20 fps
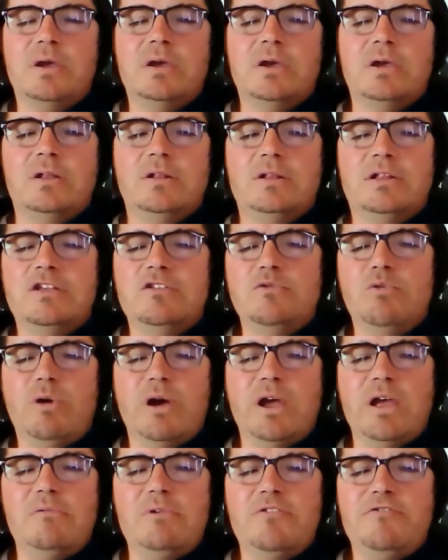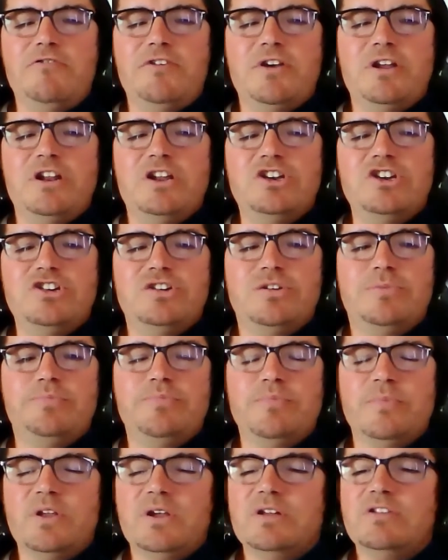In this way we
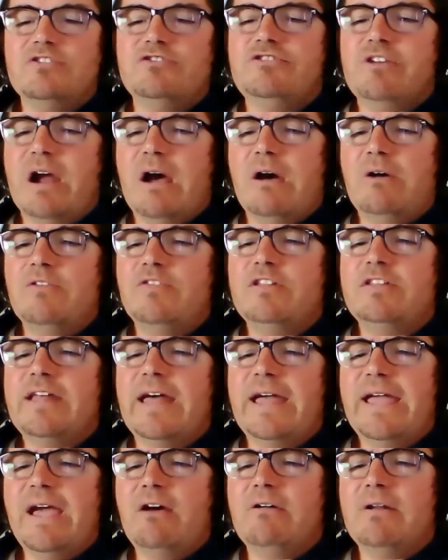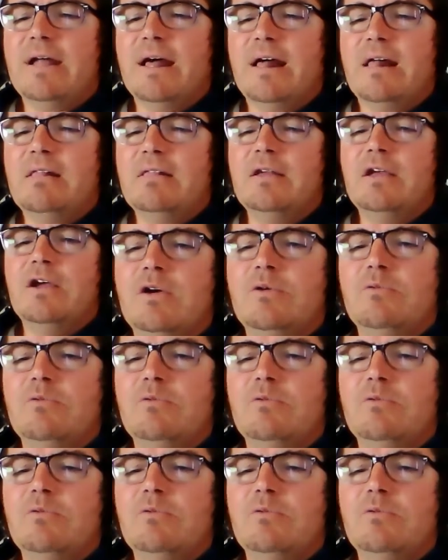draw diagonal